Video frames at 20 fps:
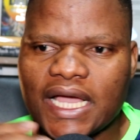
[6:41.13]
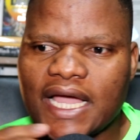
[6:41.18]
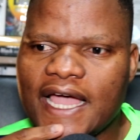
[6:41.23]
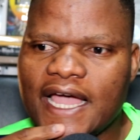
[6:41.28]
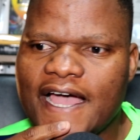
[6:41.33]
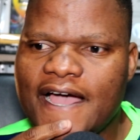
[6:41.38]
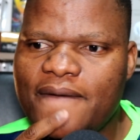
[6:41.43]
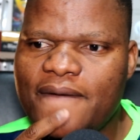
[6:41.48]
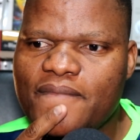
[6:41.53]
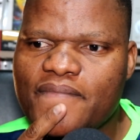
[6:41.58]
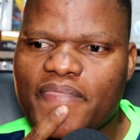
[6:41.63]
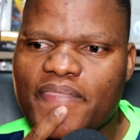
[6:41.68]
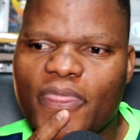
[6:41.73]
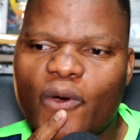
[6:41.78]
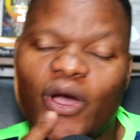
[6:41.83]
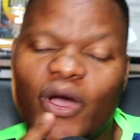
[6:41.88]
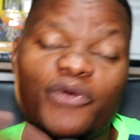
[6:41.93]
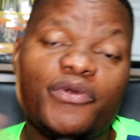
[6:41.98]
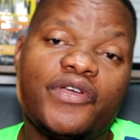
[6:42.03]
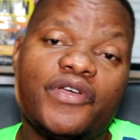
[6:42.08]

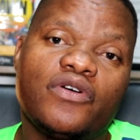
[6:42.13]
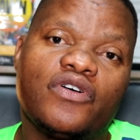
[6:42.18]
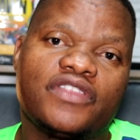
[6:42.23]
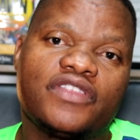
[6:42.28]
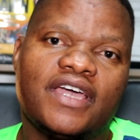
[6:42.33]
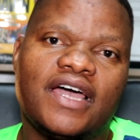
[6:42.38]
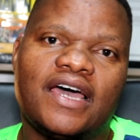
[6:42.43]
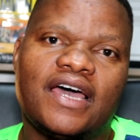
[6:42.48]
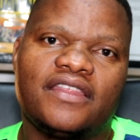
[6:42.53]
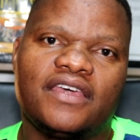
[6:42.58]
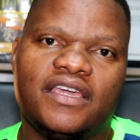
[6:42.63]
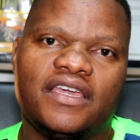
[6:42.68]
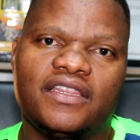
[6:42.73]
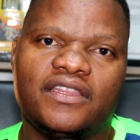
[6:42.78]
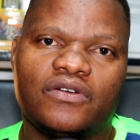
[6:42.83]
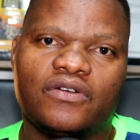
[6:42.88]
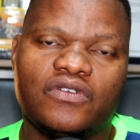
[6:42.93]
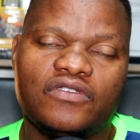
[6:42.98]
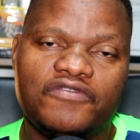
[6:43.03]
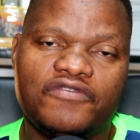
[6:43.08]
One way or the other, in
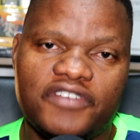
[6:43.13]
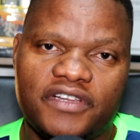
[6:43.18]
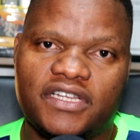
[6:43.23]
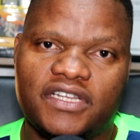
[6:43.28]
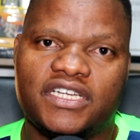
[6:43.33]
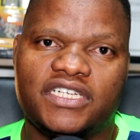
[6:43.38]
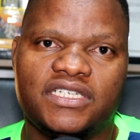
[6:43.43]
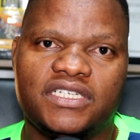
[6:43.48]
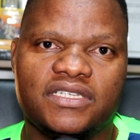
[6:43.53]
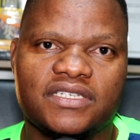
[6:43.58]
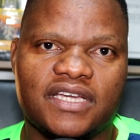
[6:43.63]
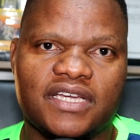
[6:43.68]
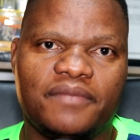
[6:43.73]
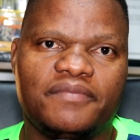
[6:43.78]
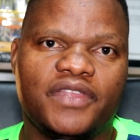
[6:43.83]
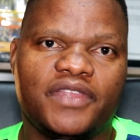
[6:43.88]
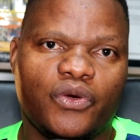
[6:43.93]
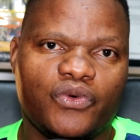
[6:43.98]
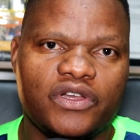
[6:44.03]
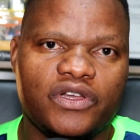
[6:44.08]
the Confederations
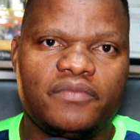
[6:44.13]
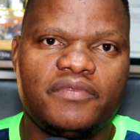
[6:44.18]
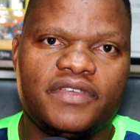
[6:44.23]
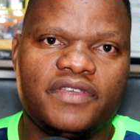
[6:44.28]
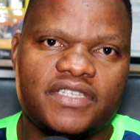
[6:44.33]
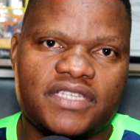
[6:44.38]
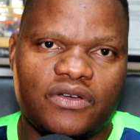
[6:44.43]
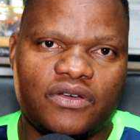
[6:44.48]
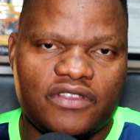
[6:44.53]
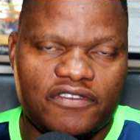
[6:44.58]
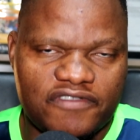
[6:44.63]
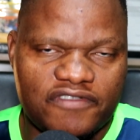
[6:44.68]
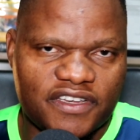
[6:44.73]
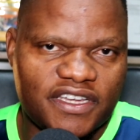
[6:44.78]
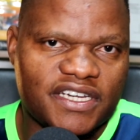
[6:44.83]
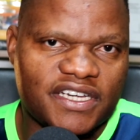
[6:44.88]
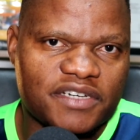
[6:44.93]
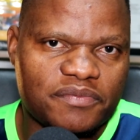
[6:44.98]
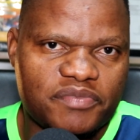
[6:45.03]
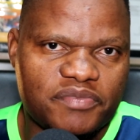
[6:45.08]
Cup, there will be South
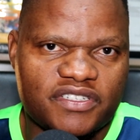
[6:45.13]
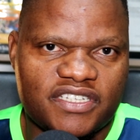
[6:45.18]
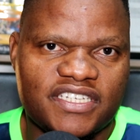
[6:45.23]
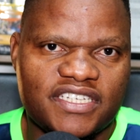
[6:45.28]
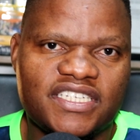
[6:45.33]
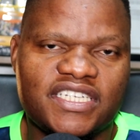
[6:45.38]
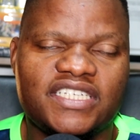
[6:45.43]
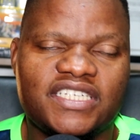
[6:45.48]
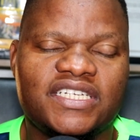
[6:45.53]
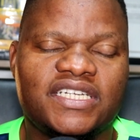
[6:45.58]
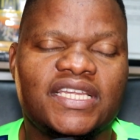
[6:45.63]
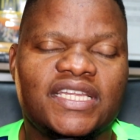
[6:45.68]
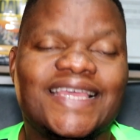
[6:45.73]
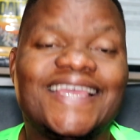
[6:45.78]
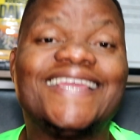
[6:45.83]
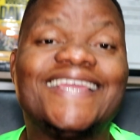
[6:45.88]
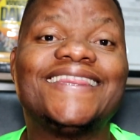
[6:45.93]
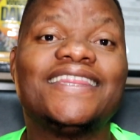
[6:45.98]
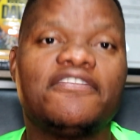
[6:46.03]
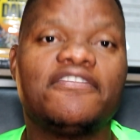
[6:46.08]
African representation
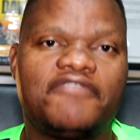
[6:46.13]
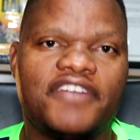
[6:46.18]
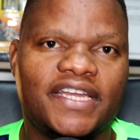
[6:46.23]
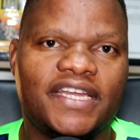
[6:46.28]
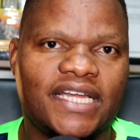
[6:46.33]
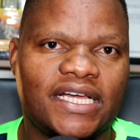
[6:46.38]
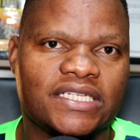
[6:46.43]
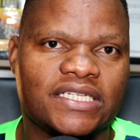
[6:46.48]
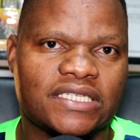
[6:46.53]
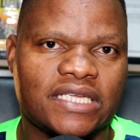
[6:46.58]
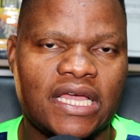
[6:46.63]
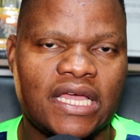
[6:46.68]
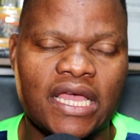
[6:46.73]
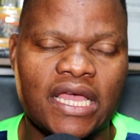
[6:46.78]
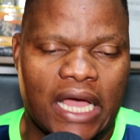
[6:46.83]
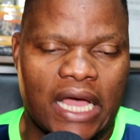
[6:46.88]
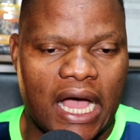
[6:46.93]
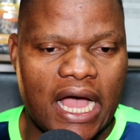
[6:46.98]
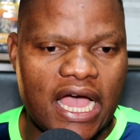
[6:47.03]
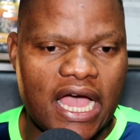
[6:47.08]
in the finals.
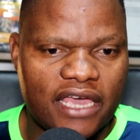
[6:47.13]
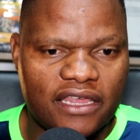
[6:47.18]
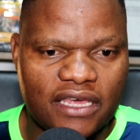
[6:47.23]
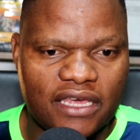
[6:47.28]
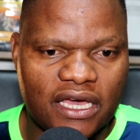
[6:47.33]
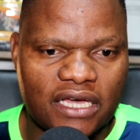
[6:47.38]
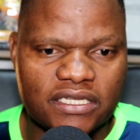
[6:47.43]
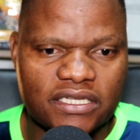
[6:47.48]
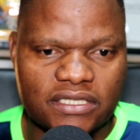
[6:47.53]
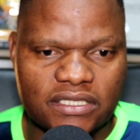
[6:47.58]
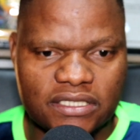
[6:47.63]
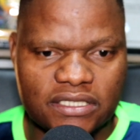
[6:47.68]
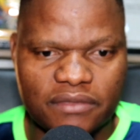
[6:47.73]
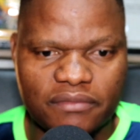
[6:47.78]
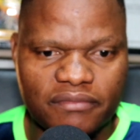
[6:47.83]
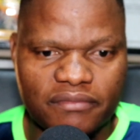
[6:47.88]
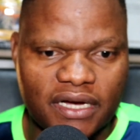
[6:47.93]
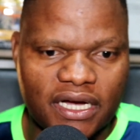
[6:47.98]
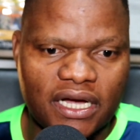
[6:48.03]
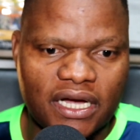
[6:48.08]
Either
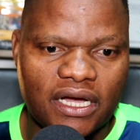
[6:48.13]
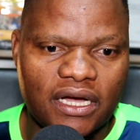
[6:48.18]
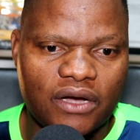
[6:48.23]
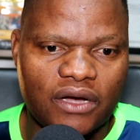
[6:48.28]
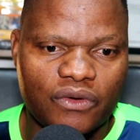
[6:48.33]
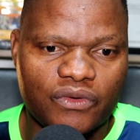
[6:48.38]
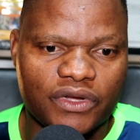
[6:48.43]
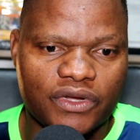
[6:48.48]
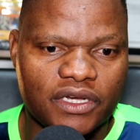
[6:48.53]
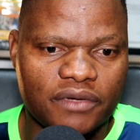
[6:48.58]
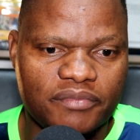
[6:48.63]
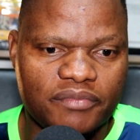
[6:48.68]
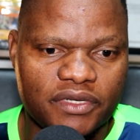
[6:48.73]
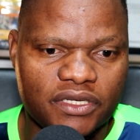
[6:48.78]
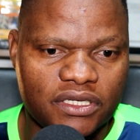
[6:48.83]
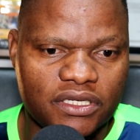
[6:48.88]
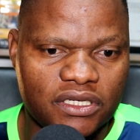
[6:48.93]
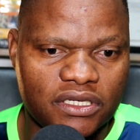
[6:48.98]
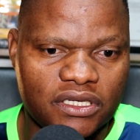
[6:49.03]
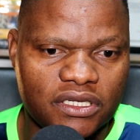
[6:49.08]
Simba will
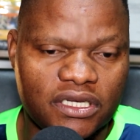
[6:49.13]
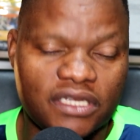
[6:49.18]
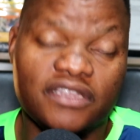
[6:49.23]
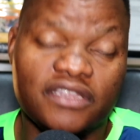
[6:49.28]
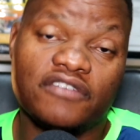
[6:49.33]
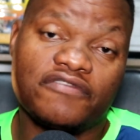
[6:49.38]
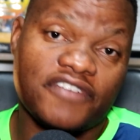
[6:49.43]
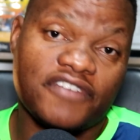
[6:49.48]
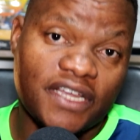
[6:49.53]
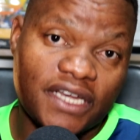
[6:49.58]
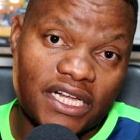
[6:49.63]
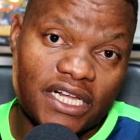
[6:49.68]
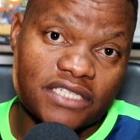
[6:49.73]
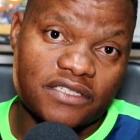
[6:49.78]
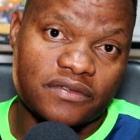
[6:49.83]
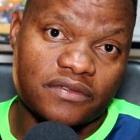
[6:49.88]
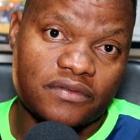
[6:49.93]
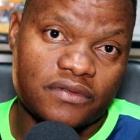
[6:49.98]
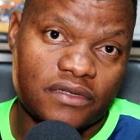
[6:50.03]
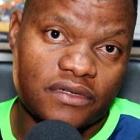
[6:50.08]
be in the
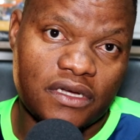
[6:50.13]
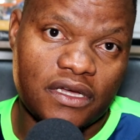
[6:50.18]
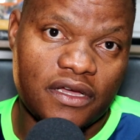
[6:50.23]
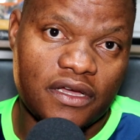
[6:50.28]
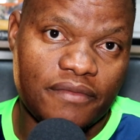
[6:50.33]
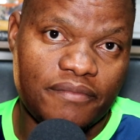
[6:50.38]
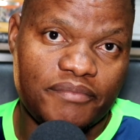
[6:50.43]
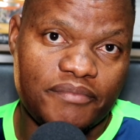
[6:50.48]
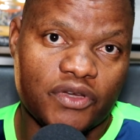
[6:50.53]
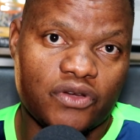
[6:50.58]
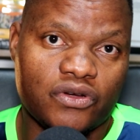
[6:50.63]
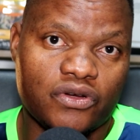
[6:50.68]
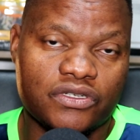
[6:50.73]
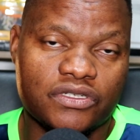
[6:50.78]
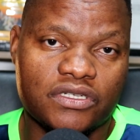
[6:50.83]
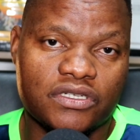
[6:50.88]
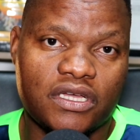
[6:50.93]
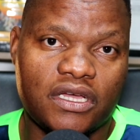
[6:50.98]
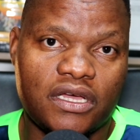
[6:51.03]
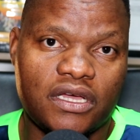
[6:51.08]
finals,
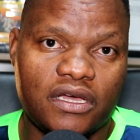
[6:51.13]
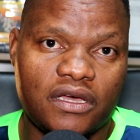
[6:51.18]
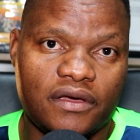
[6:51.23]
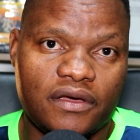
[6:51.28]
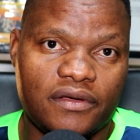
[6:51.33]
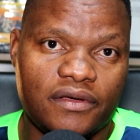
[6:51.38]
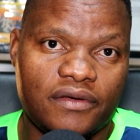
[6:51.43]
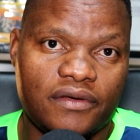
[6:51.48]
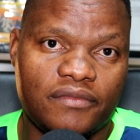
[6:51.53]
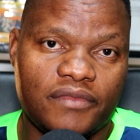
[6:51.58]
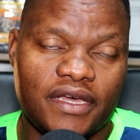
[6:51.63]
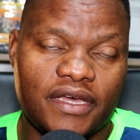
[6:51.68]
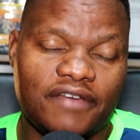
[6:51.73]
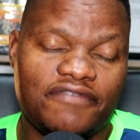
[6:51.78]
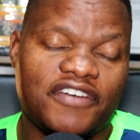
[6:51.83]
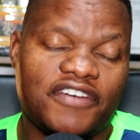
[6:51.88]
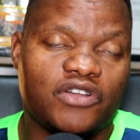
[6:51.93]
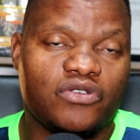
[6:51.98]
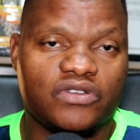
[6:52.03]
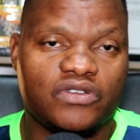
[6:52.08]
because
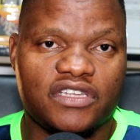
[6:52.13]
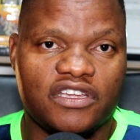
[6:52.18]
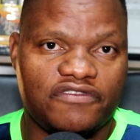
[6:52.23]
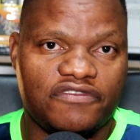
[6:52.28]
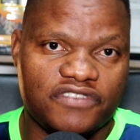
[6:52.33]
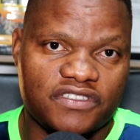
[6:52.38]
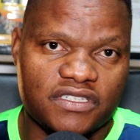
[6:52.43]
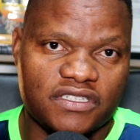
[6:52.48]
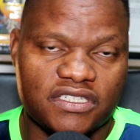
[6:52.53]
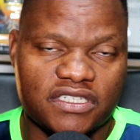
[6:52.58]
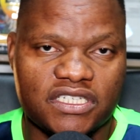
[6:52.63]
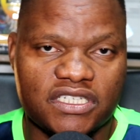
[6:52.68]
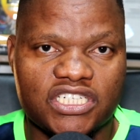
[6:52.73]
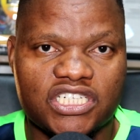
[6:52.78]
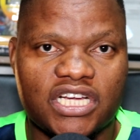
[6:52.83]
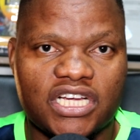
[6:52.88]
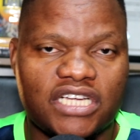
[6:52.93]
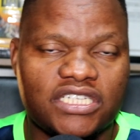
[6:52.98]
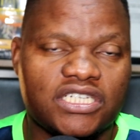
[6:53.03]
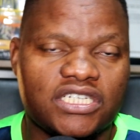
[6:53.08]
Fadlu Davids is in
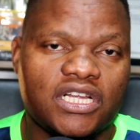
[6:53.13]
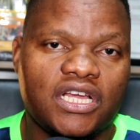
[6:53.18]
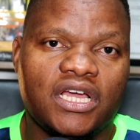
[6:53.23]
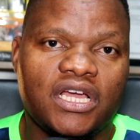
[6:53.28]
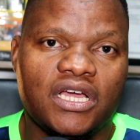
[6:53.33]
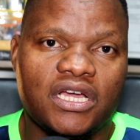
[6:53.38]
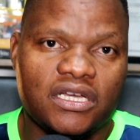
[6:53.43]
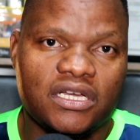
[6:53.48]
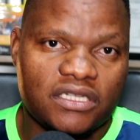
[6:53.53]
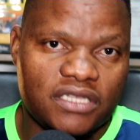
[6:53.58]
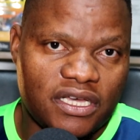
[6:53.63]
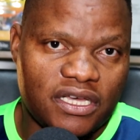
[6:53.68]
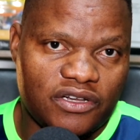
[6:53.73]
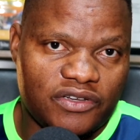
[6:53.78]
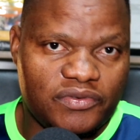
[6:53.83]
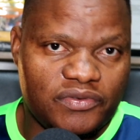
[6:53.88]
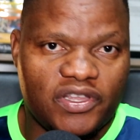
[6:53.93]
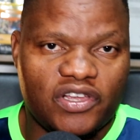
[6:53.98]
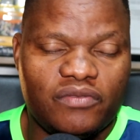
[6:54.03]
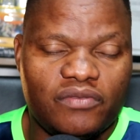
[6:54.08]
charge. There
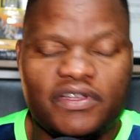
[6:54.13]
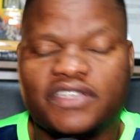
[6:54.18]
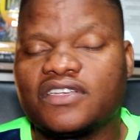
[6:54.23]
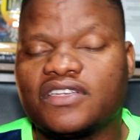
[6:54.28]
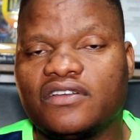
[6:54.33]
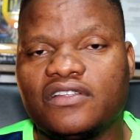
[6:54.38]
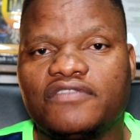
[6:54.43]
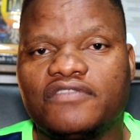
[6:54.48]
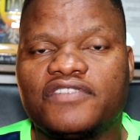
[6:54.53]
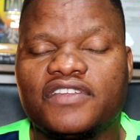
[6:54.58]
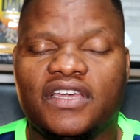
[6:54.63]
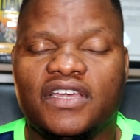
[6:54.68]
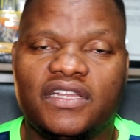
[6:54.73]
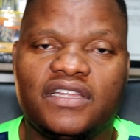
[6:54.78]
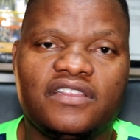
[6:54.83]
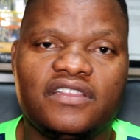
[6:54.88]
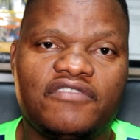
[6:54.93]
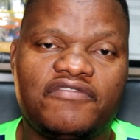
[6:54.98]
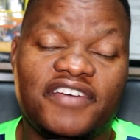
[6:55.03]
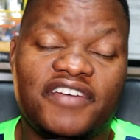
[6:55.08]
will be South African
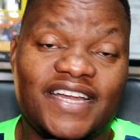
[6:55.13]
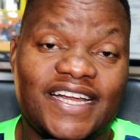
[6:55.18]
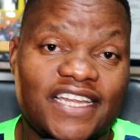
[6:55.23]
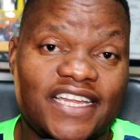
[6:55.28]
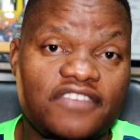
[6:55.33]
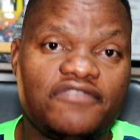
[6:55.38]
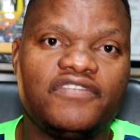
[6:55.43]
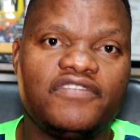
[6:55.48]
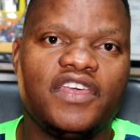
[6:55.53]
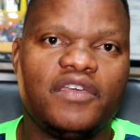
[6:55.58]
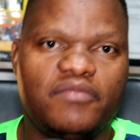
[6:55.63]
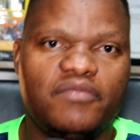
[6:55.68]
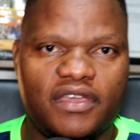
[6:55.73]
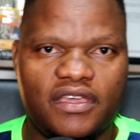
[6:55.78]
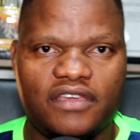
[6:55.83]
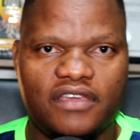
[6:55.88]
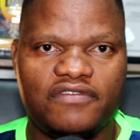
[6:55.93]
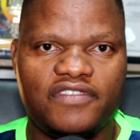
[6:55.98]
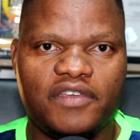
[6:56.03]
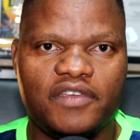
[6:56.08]
in the final if
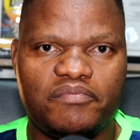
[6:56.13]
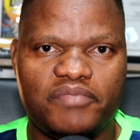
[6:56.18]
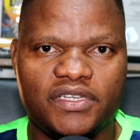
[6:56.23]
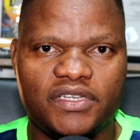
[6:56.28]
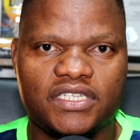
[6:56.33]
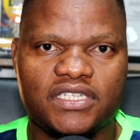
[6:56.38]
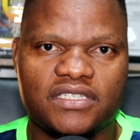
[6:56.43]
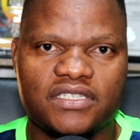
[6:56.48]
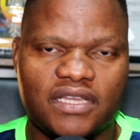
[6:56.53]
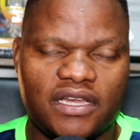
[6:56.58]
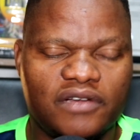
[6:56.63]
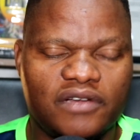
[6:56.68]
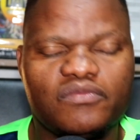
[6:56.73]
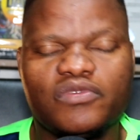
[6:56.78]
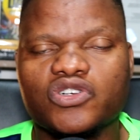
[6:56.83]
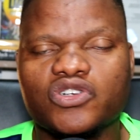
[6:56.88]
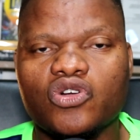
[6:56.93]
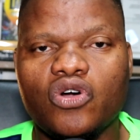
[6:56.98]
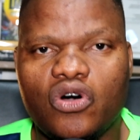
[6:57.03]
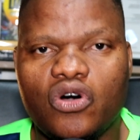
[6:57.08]
they beat
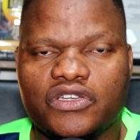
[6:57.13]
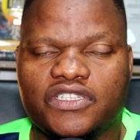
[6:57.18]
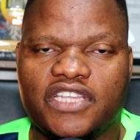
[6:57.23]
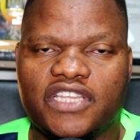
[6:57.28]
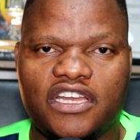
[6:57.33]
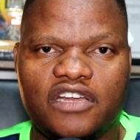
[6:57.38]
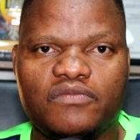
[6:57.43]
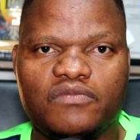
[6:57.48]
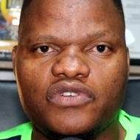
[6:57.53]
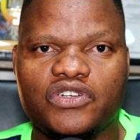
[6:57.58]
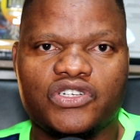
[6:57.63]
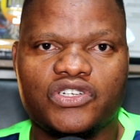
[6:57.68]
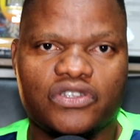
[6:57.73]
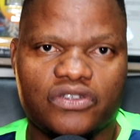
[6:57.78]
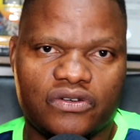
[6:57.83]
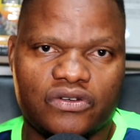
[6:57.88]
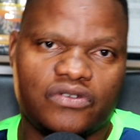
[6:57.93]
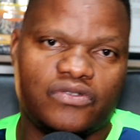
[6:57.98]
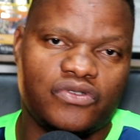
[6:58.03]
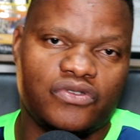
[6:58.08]
Stellenbosch, or Stellenbosch
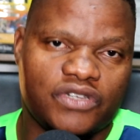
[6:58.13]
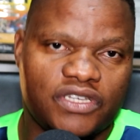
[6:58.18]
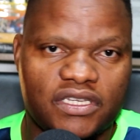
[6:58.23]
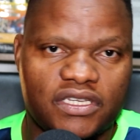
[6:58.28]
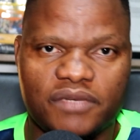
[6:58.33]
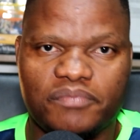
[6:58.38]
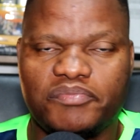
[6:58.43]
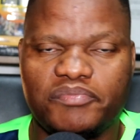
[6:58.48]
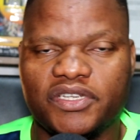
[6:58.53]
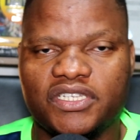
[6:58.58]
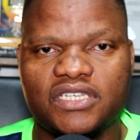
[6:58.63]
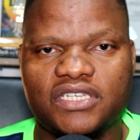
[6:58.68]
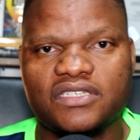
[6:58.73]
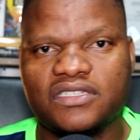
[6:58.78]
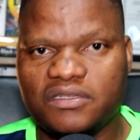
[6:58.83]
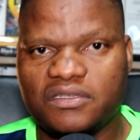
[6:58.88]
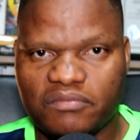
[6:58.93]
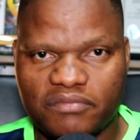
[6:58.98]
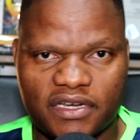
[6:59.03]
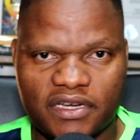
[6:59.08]
could beat
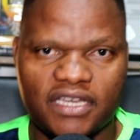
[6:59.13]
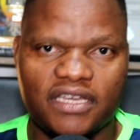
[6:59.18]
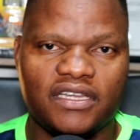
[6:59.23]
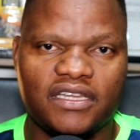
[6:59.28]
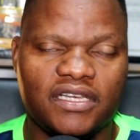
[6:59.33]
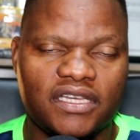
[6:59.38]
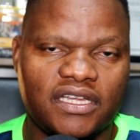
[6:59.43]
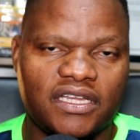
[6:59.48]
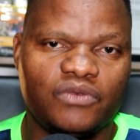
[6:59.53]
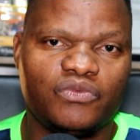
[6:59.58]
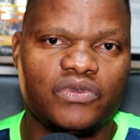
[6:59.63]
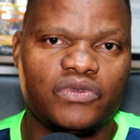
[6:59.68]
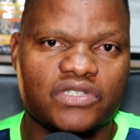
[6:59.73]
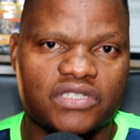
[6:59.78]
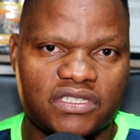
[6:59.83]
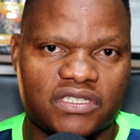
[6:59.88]
Simba, and then we'll see